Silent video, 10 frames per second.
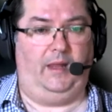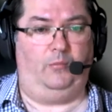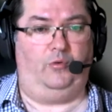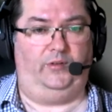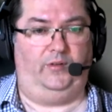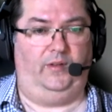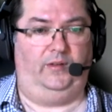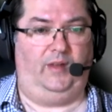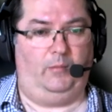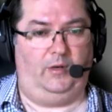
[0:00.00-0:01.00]
emperors of the
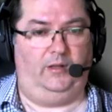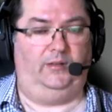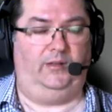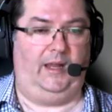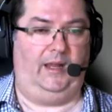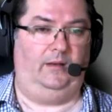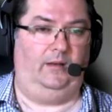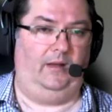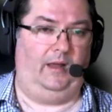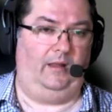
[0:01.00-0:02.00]
summoners and
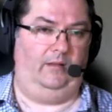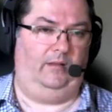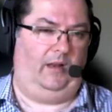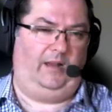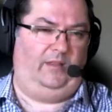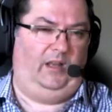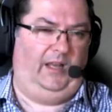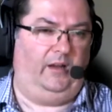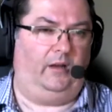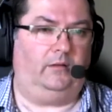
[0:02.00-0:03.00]
uh, the like the
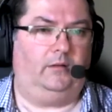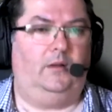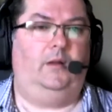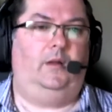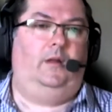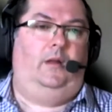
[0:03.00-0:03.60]
leader. Oh